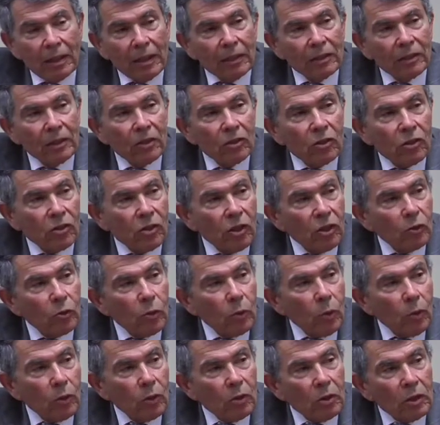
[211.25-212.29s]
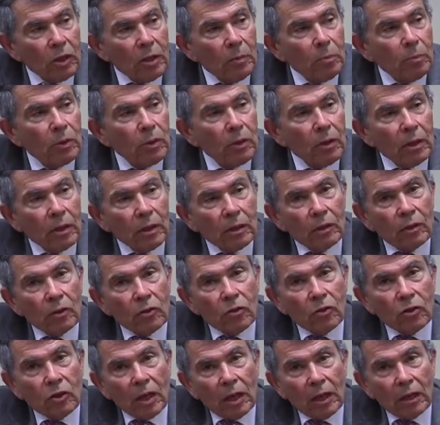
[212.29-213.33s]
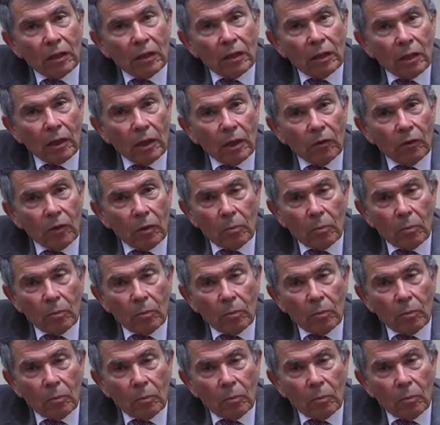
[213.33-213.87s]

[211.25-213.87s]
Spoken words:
essentially says we want to deepen the understanding